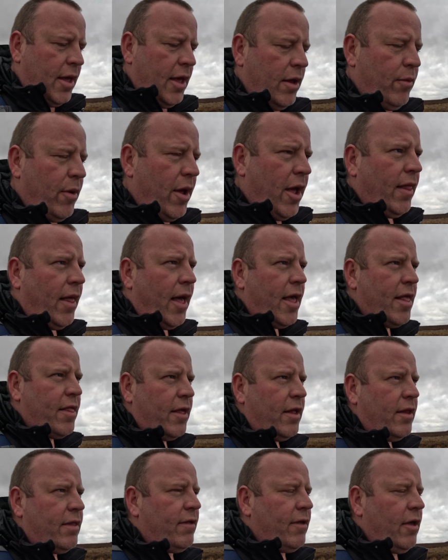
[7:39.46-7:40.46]
he realised
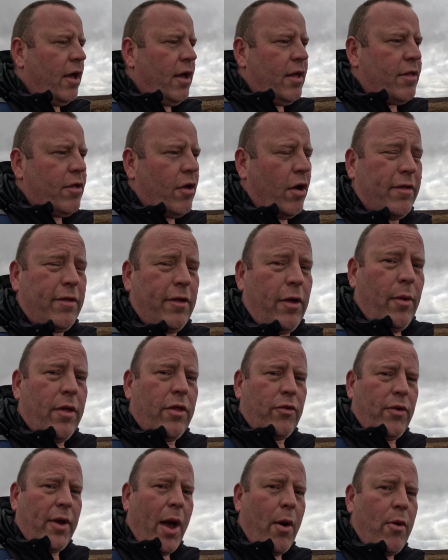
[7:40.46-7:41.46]
that sort of 2 or
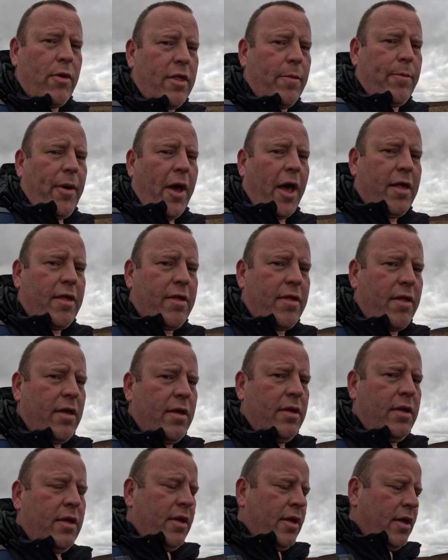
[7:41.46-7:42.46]
3 hours had passed,
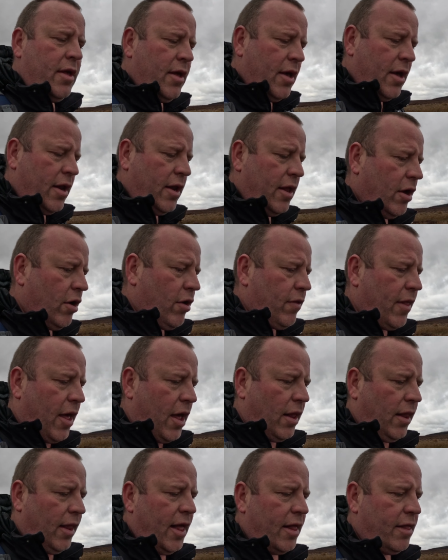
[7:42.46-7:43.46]
and he got
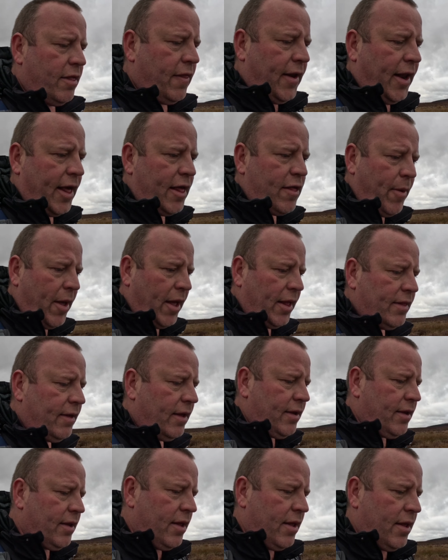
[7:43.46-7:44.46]
there later than
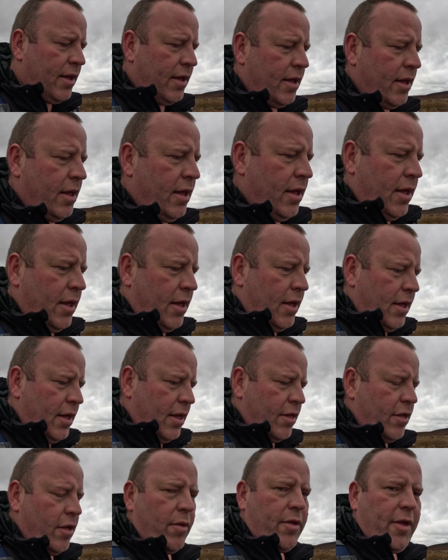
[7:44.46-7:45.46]
expected.
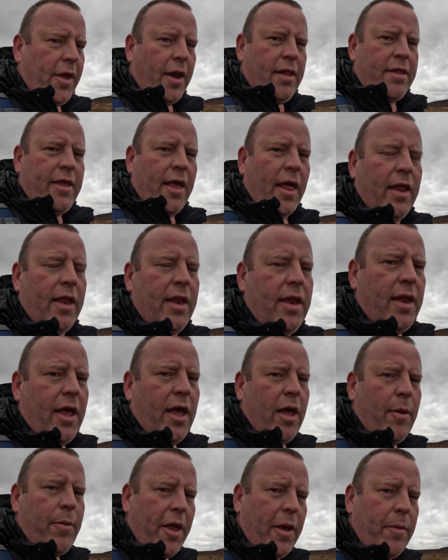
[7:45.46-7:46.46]
So he was kind of telling
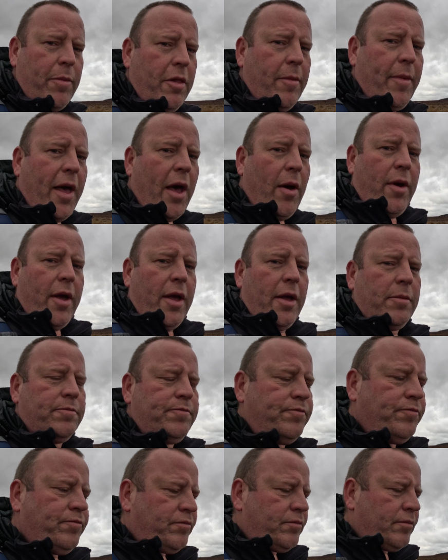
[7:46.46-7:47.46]
people about it,
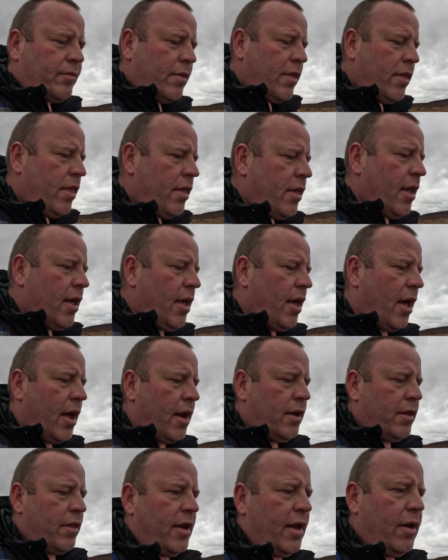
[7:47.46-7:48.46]

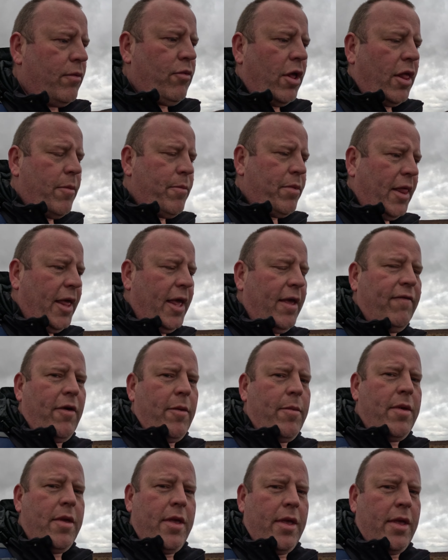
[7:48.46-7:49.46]
and they didn't really believe
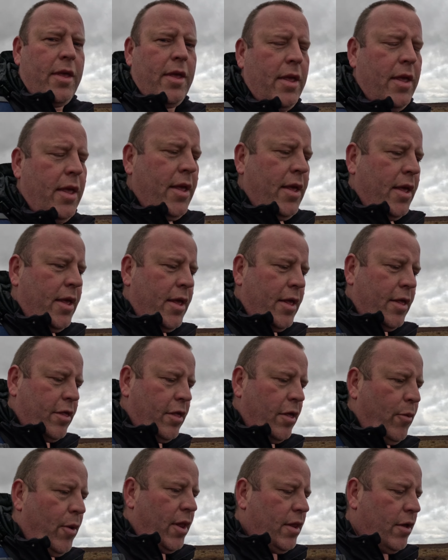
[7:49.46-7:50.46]
him.
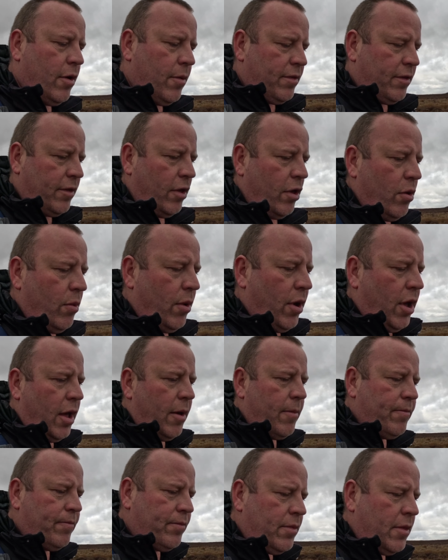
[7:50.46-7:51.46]
So he went up to
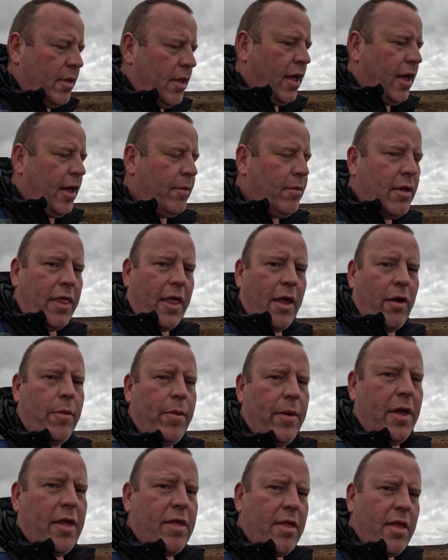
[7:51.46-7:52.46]
a
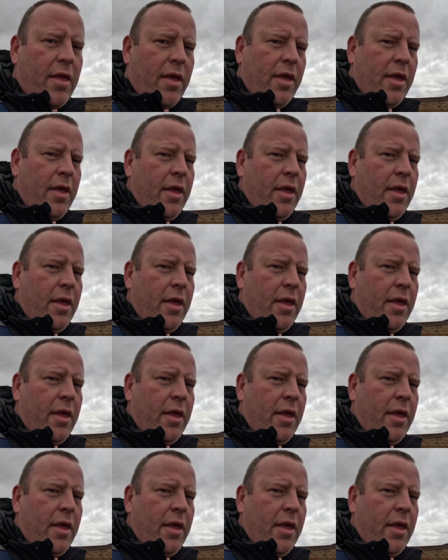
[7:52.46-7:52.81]
hypnotherapist